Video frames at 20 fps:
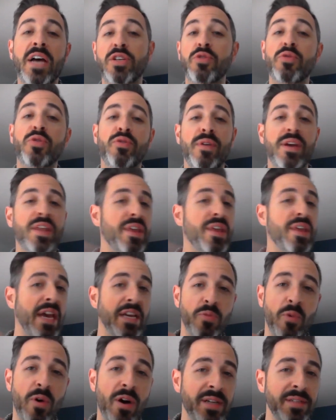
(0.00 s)
do 3
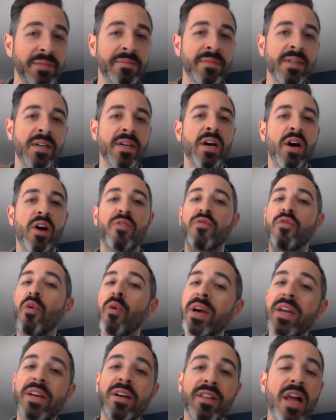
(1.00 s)
things. 1,
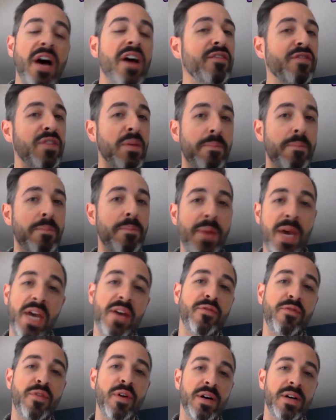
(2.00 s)
avoid a lot of the
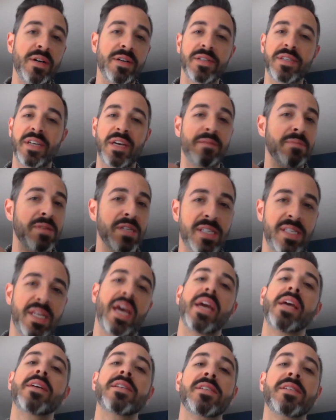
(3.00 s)
pitfalls and
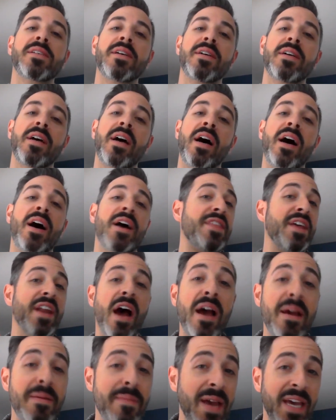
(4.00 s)
mistakes
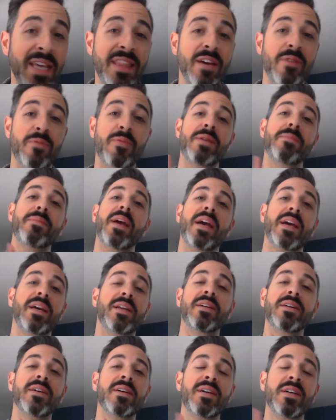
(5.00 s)
that we
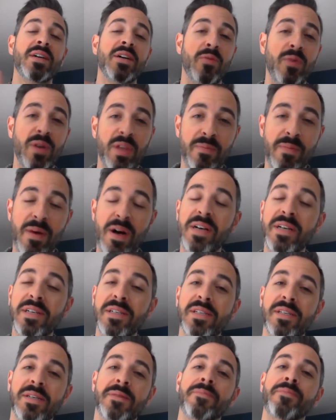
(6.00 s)
made with
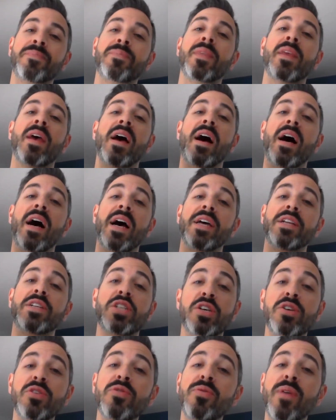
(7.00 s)
Moz.
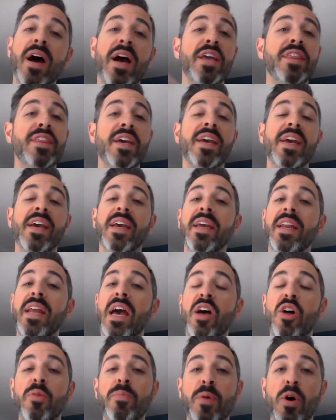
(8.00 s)
2, I think it can
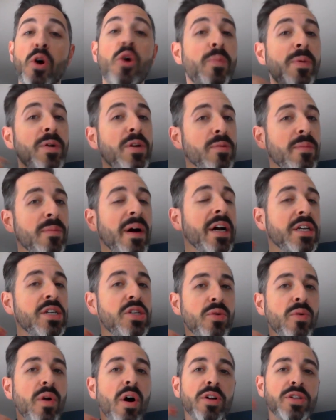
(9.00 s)
help open your mind
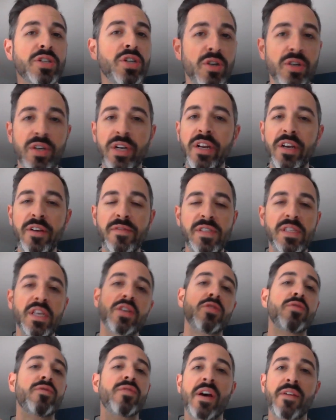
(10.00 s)
to alternatives
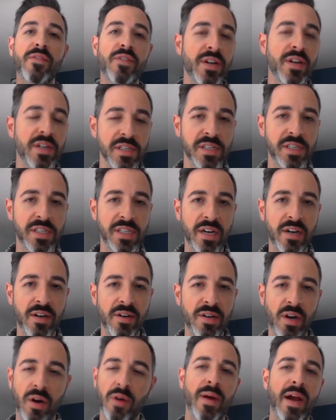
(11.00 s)
that you've never
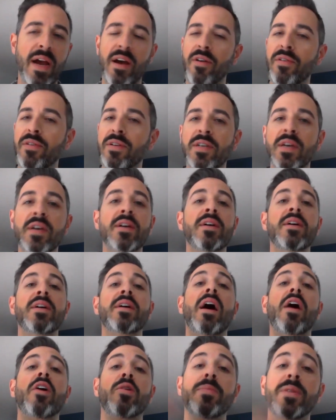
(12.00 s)
considered around
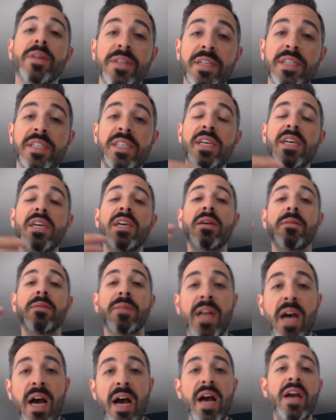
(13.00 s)
how to build a team
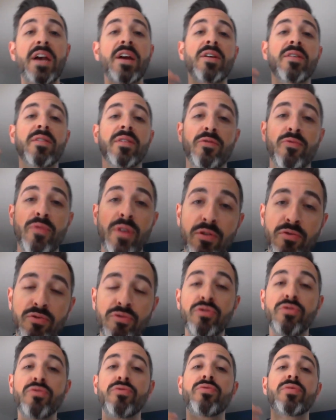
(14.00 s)
and hire and
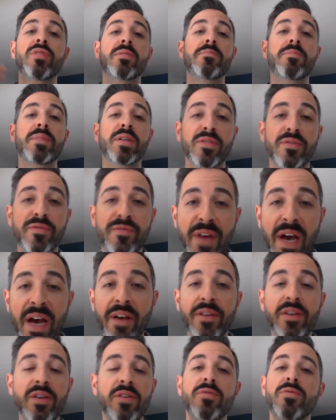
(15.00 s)
recruit and build
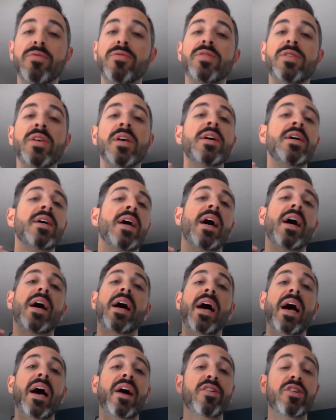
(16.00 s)
values,
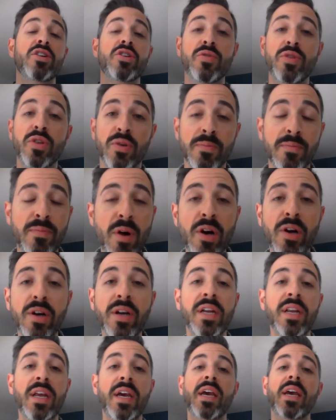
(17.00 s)
how to do your
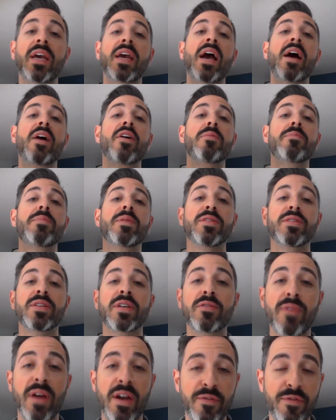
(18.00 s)
marketing, how to build
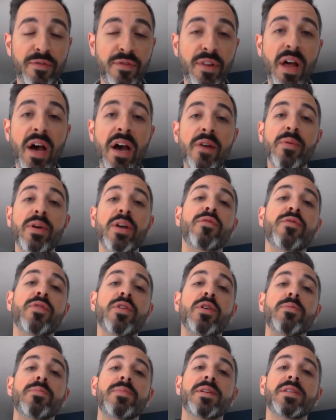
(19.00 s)
a great flywheel
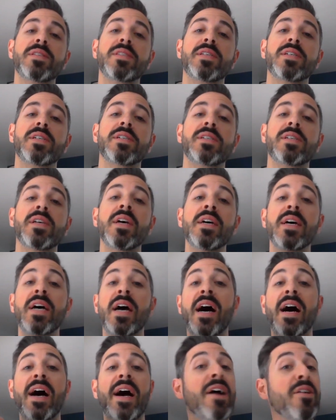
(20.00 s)
for your business,
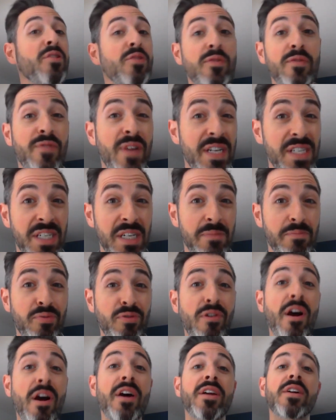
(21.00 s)
how to invest in
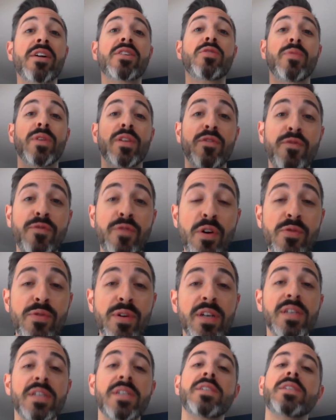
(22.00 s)
product with
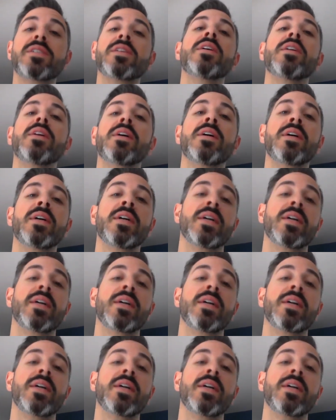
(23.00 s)
focus,